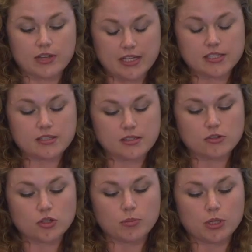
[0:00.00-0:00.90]
cases
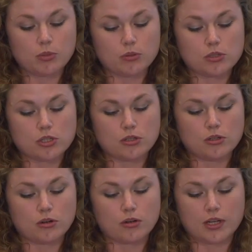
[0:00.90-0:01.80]
attributable
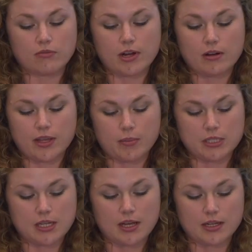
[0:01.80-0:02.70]
to chronic viral
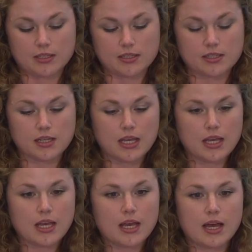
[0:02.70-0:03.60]
hepatitis.
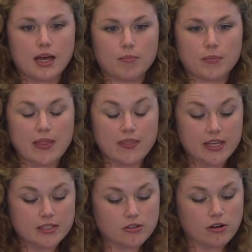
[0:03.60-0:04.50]
And
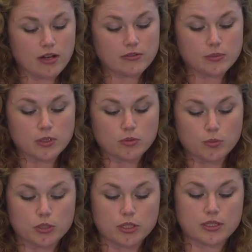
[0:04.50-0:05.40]
these graphs, which were
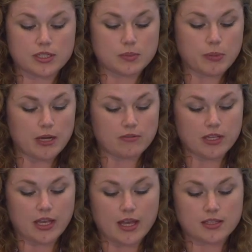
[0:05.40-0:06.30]
produced as part of
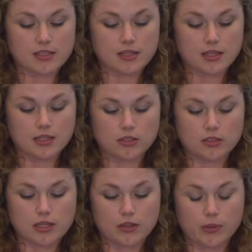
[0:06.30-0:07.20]
the Cancer in
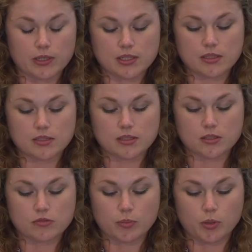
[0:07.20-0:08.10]
New South Wales
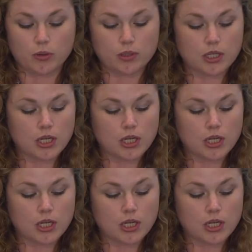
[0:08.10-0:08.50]
Incidence Report,